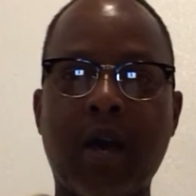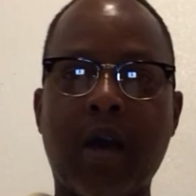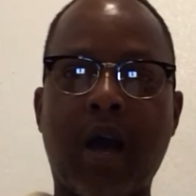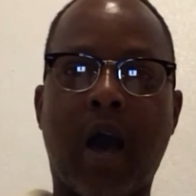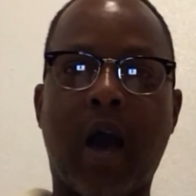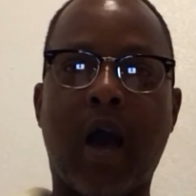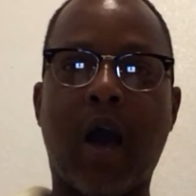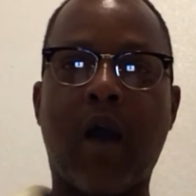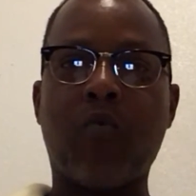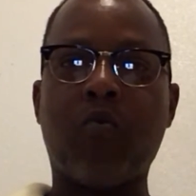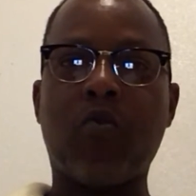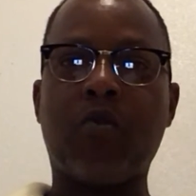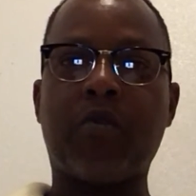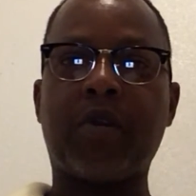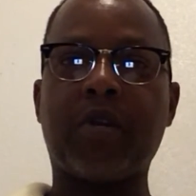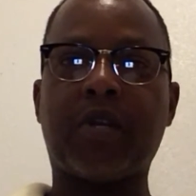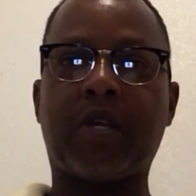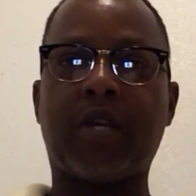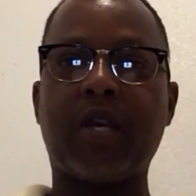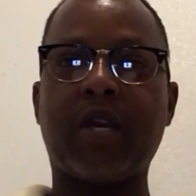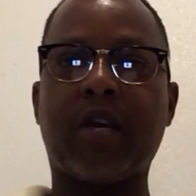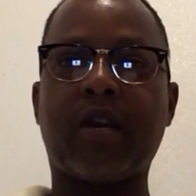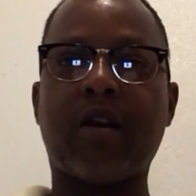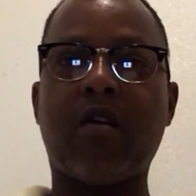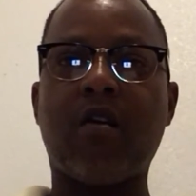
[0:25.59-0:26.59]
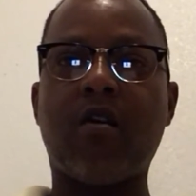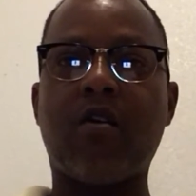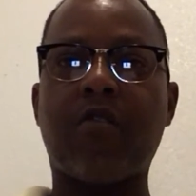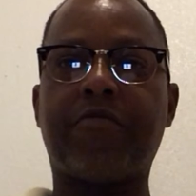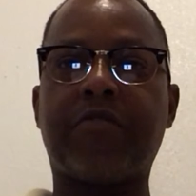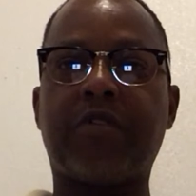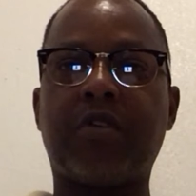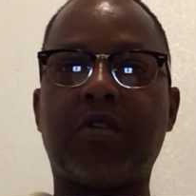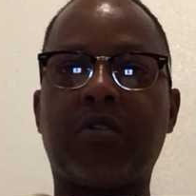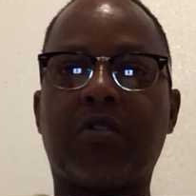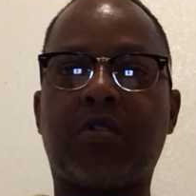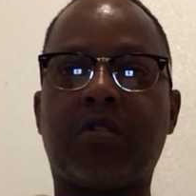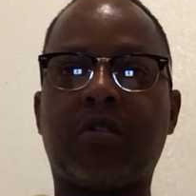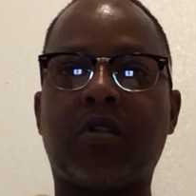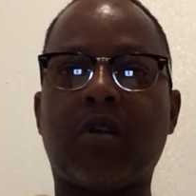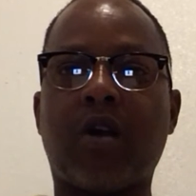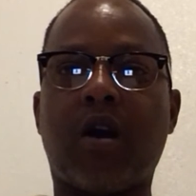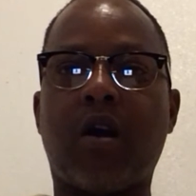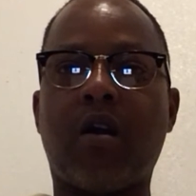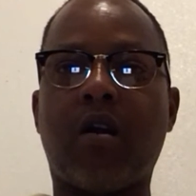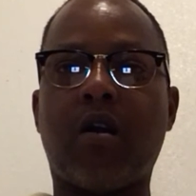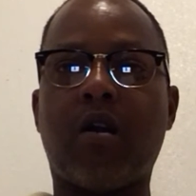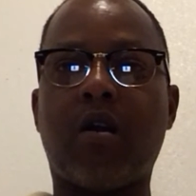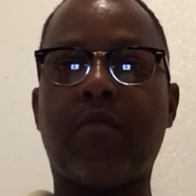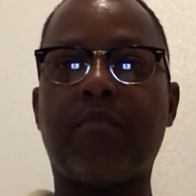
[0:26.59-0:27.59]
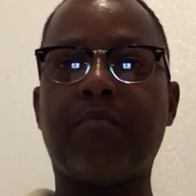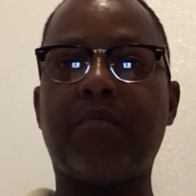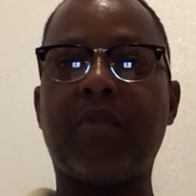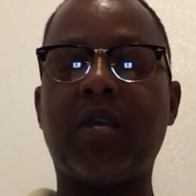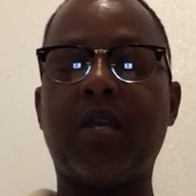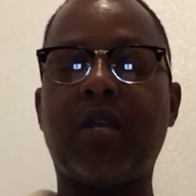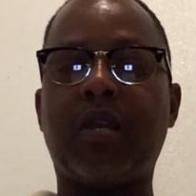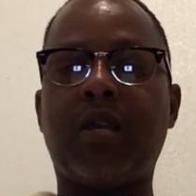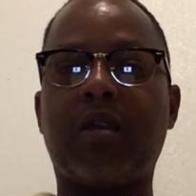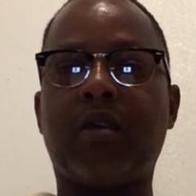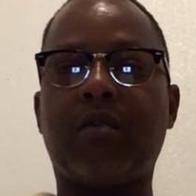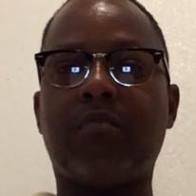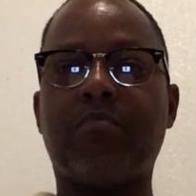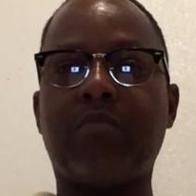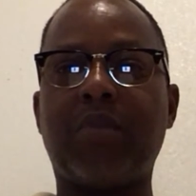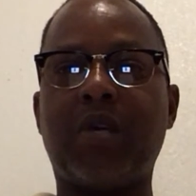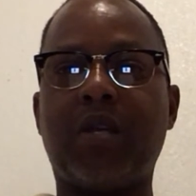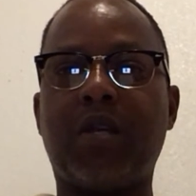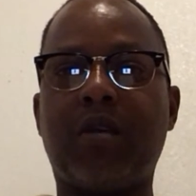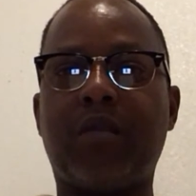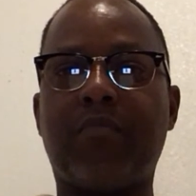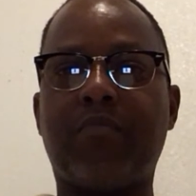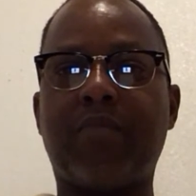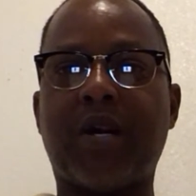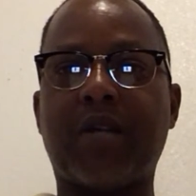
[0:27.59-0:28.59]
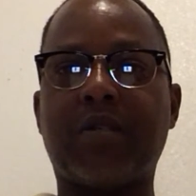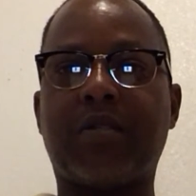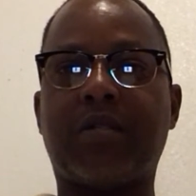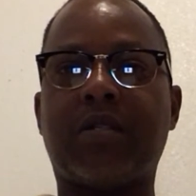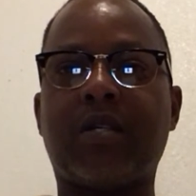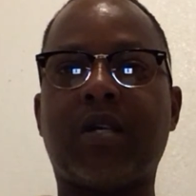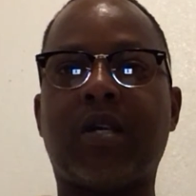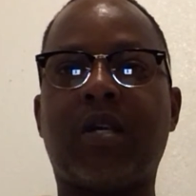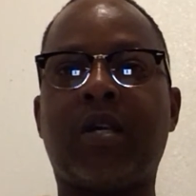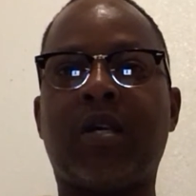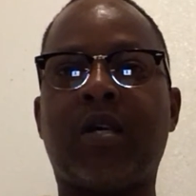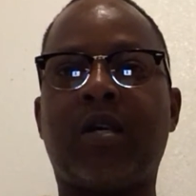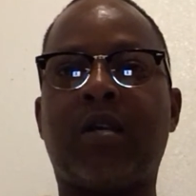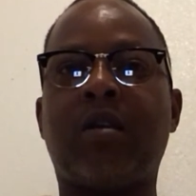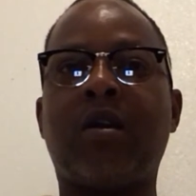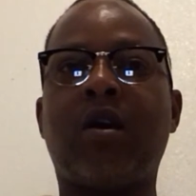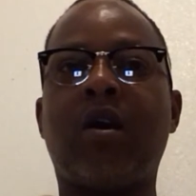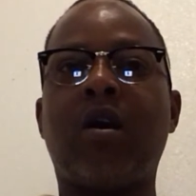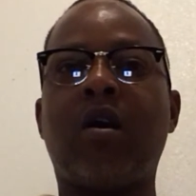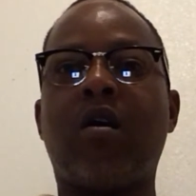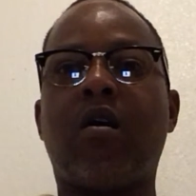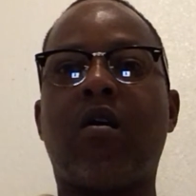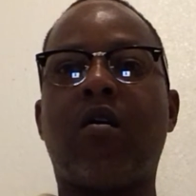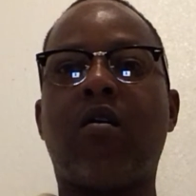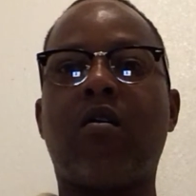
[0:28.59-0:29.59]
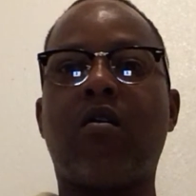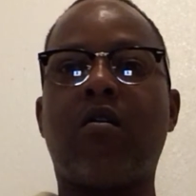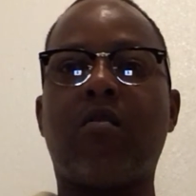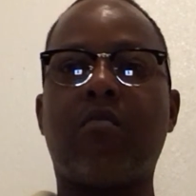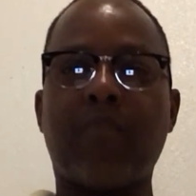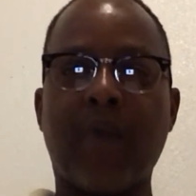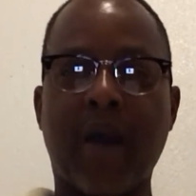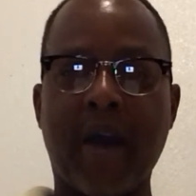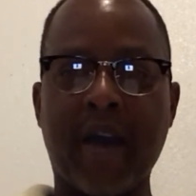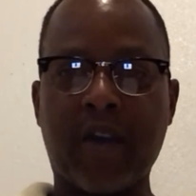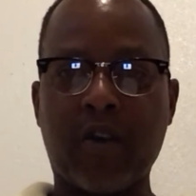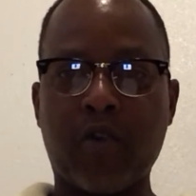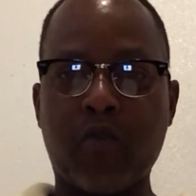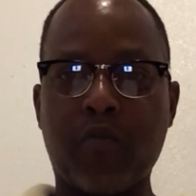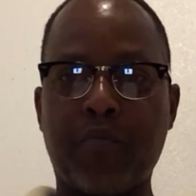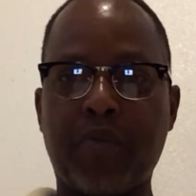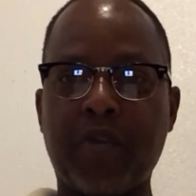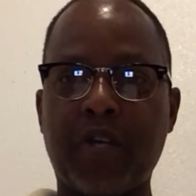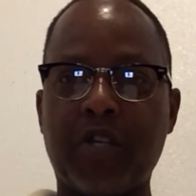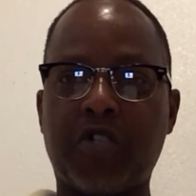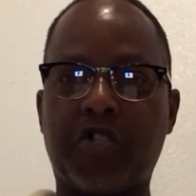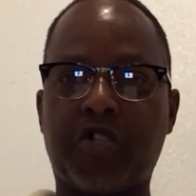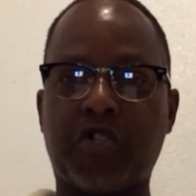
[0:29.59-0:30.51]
I want to kick off this media minute by saying, Michael B.